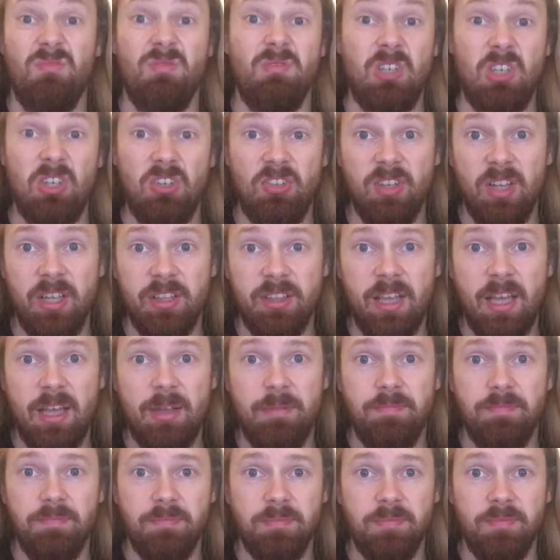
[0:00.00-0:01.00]
just like that.
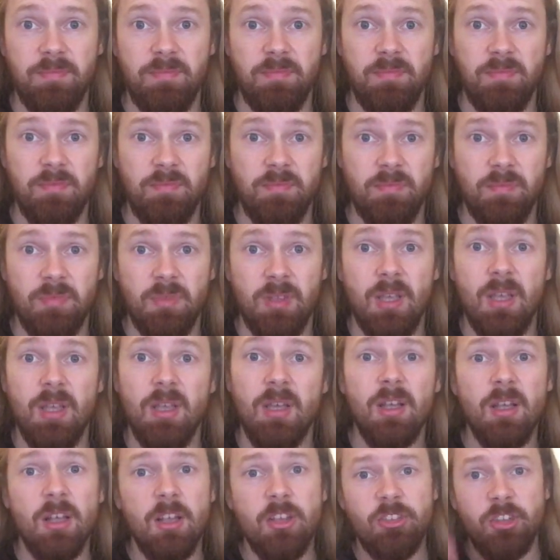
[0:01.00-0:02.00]

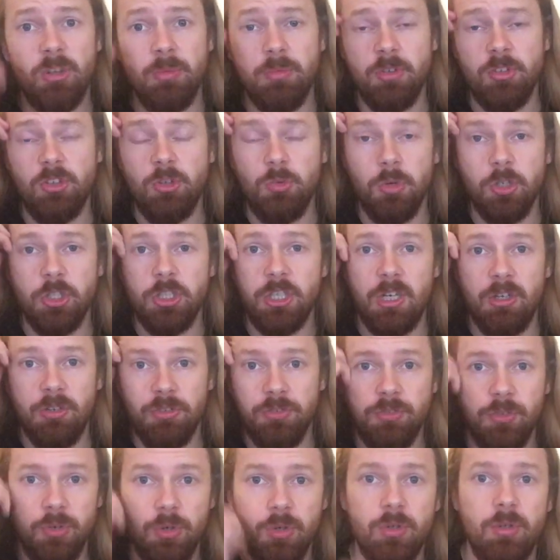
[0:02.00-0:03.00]
Something to watch
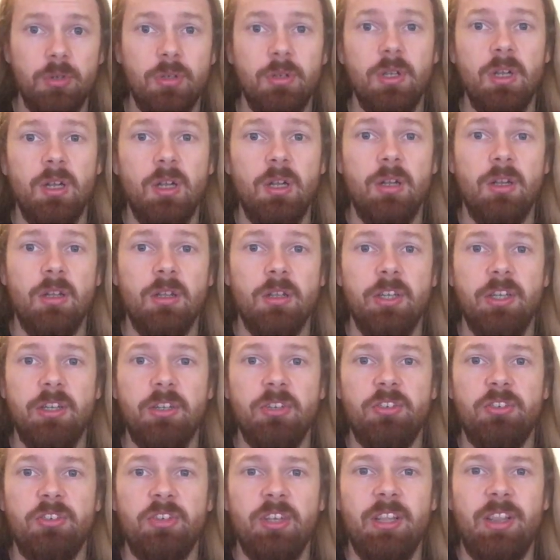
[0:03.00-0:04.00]
out for, you can
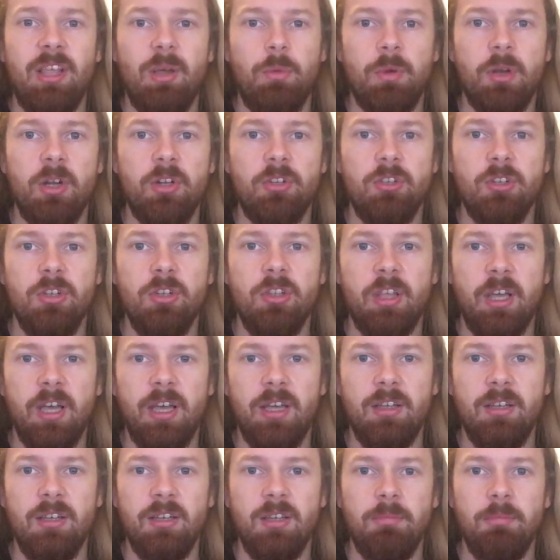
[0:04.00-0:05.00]
see that when I do
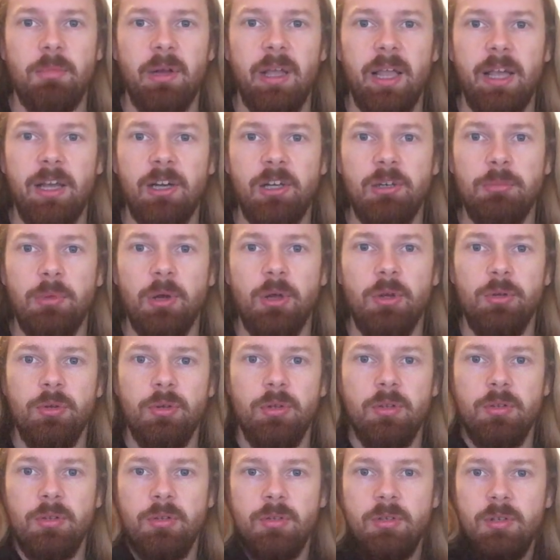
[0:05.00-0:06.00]
that, my elbow
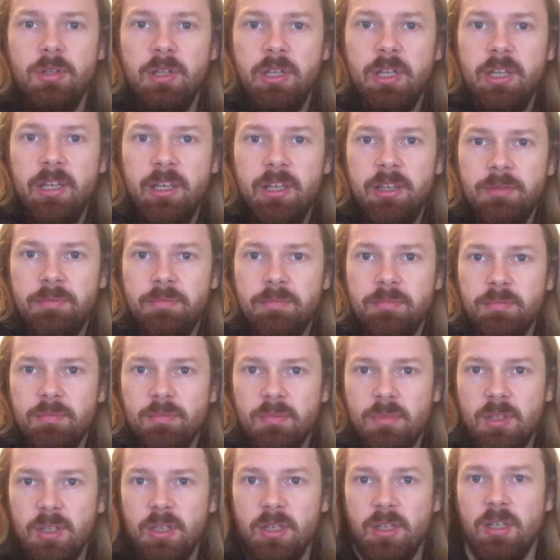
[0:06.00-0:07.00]
here
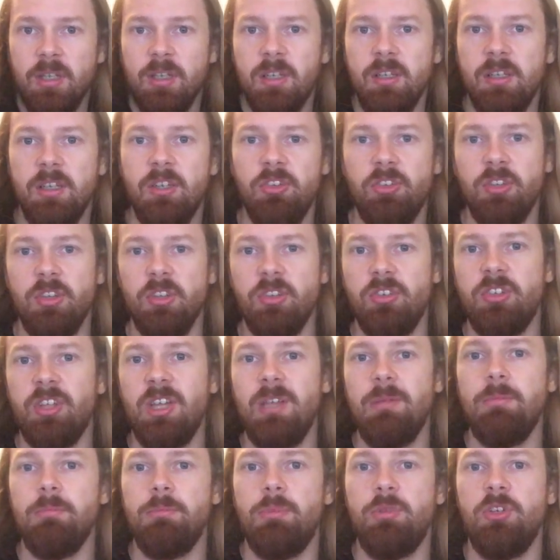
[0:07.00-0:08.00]
is in the
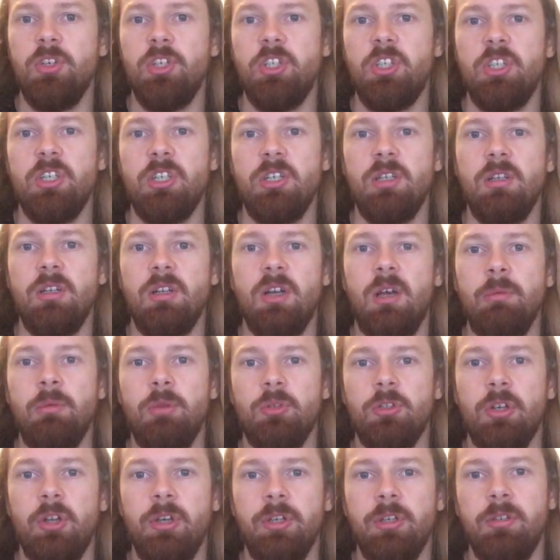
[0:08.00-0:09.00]
same position. I'm
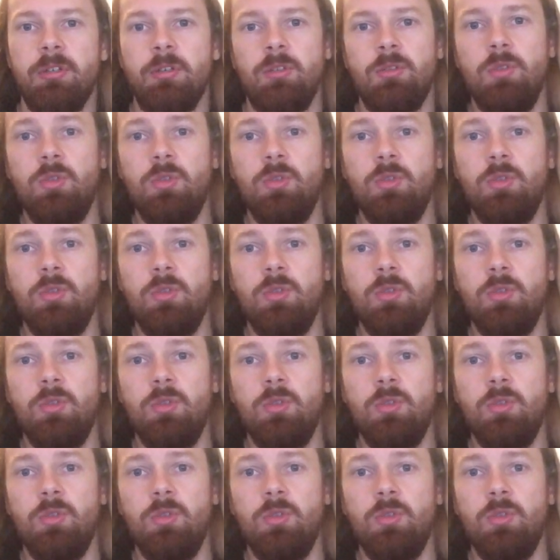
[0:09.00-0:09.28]
not going